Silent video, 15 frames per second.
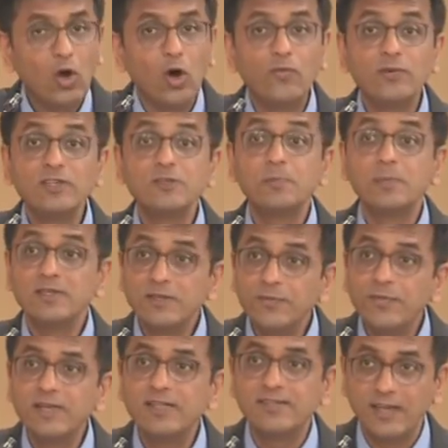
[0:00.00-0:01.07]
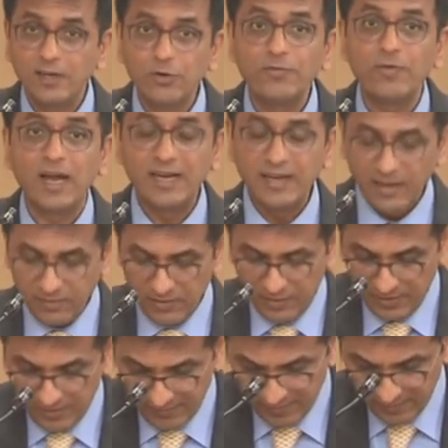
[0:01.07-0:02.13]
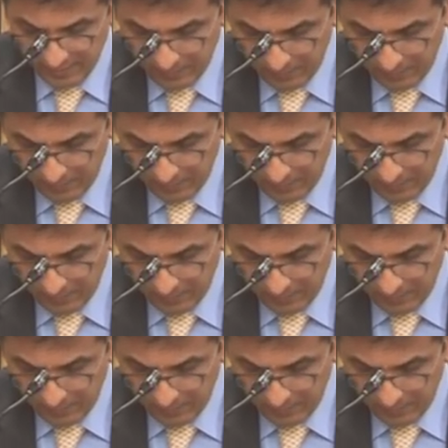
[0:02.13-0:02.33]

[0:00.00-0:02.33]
of a specific set of identities.